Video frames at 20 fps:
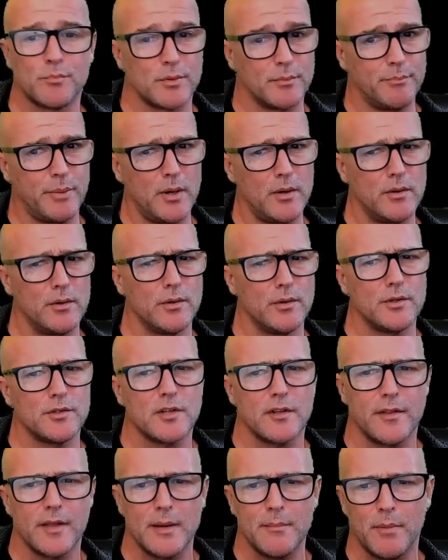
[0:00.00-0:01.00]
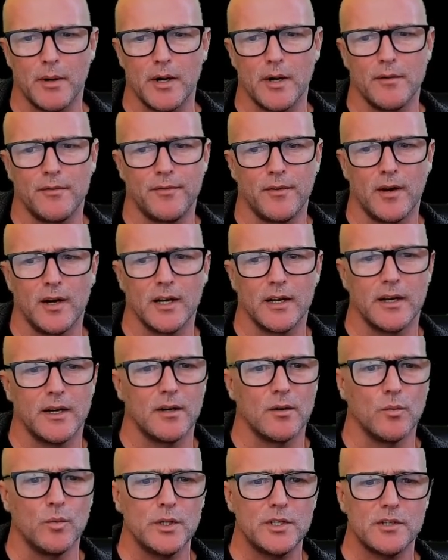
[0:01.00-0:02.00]
propose that
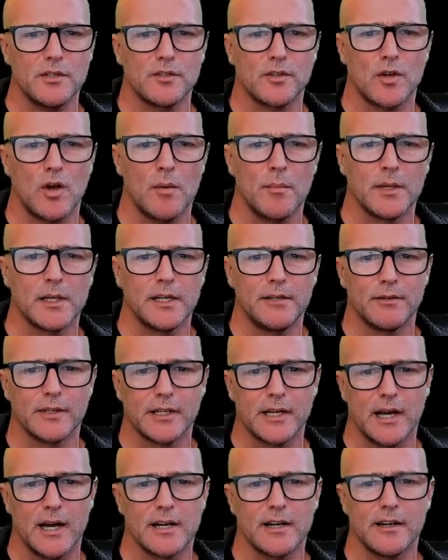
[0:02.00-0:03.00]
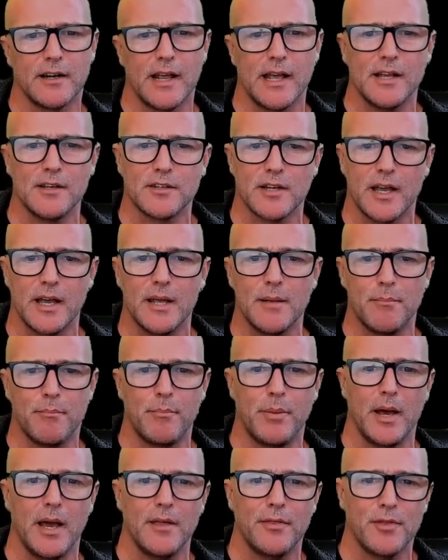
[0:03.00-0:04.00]
biophyla, which is commonly regarded as a
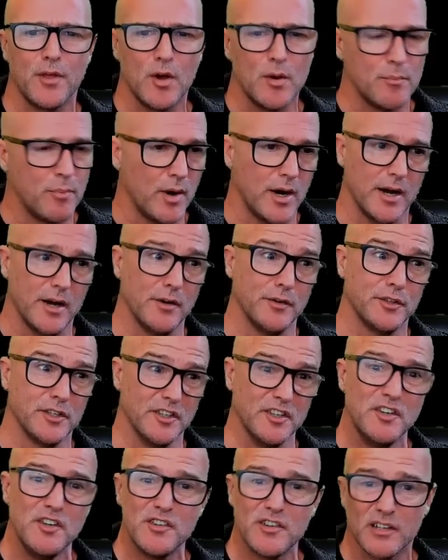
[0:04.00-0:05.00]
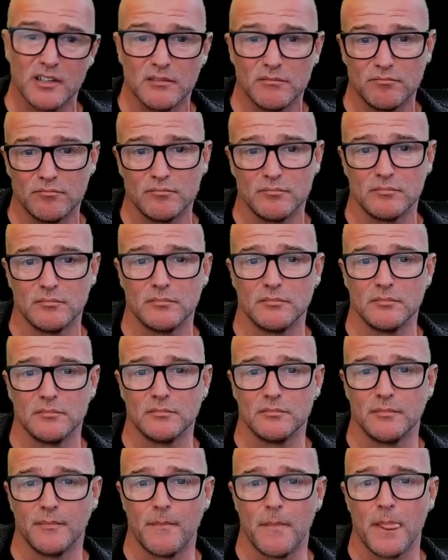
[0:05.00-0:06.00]
pathobiotin,
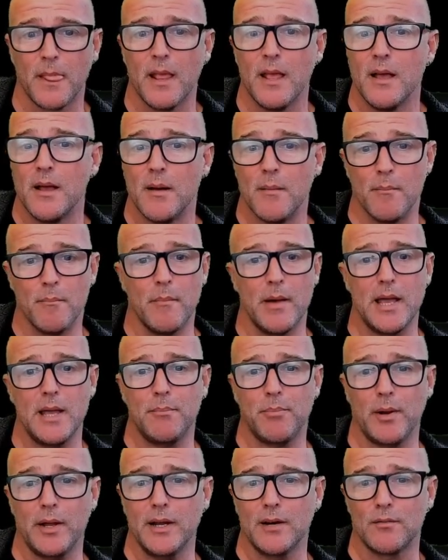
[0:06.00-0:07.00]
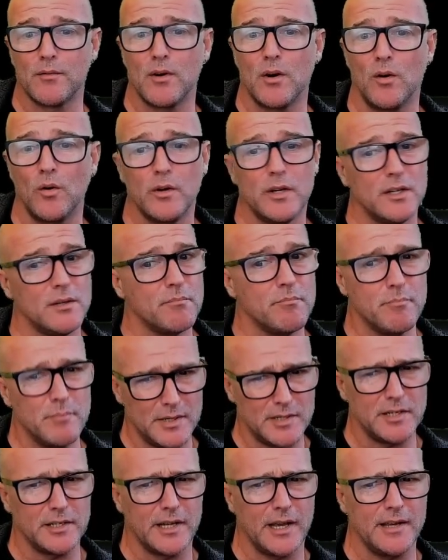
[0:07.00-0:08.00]
may play a role in
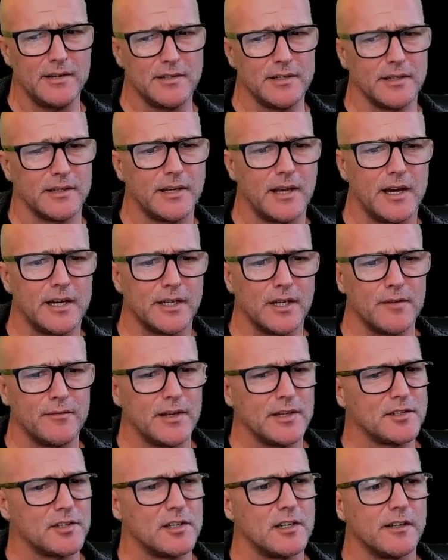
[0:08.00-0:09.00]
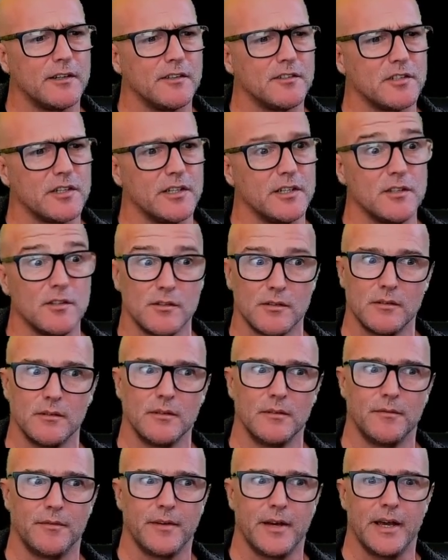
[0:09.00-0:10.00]
mitigating cardiovascular disease,
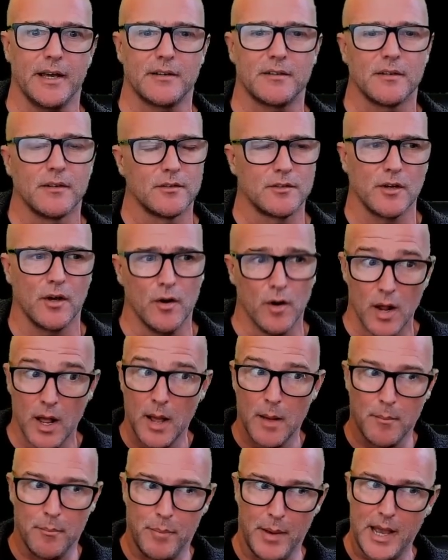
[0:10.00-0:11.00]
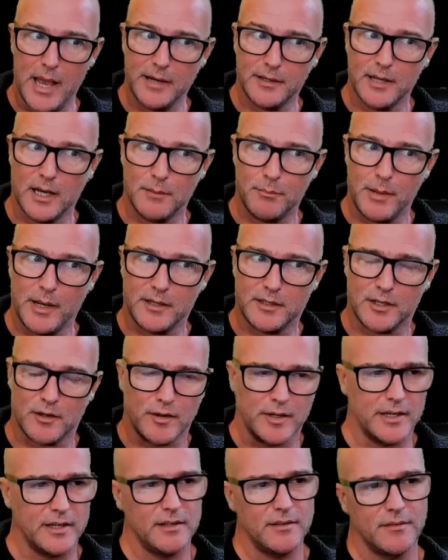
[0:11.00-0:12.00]
in fact. So bad gut
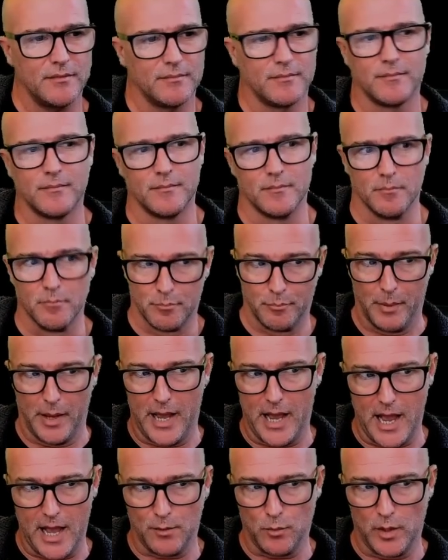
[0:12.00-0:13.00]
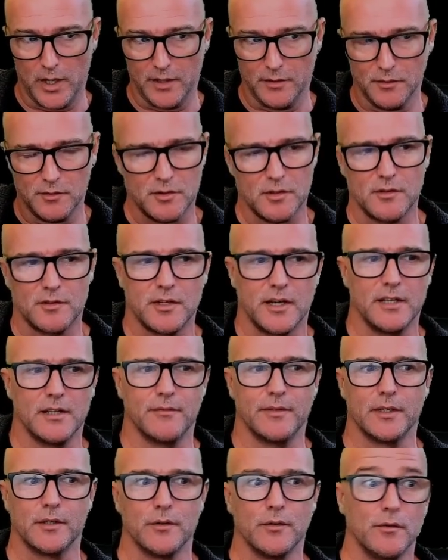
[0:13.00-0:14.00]
bacteria, bad ones, say the
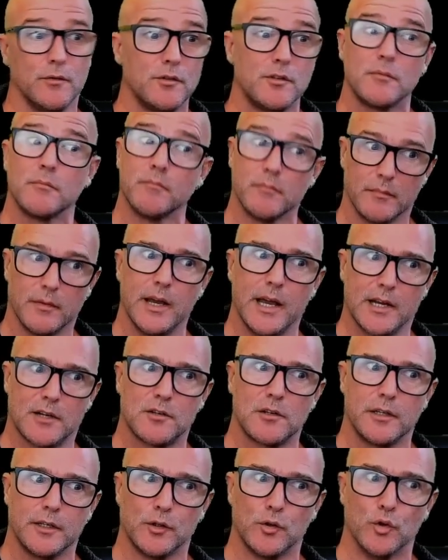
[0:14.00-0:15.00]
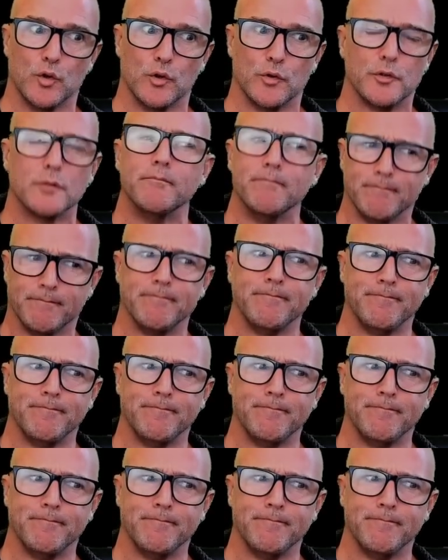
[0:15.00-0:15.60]
vagoons, actually good.